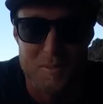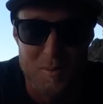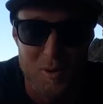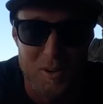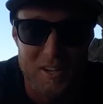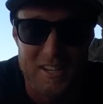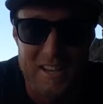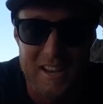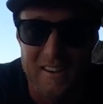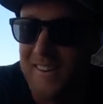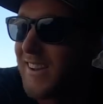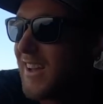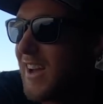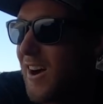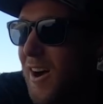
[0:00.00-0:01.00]
in the morning
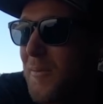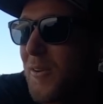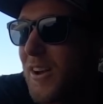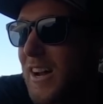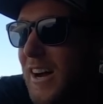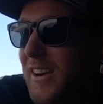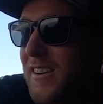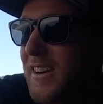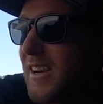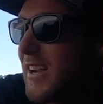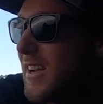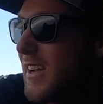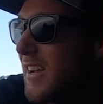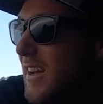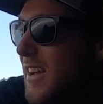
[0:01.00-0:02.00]
now. I'm not hungry,
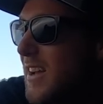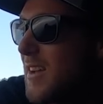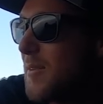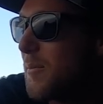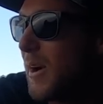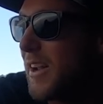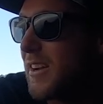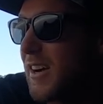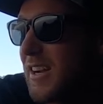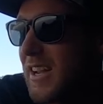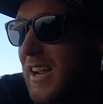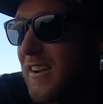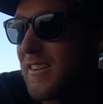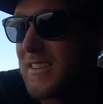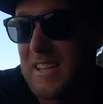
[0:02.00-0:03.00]
but I
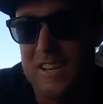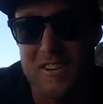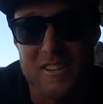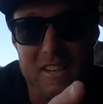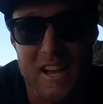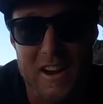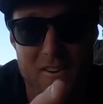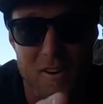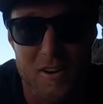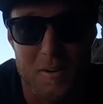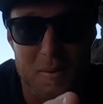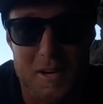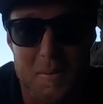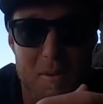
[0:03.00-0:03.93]
guarantee you later on I'm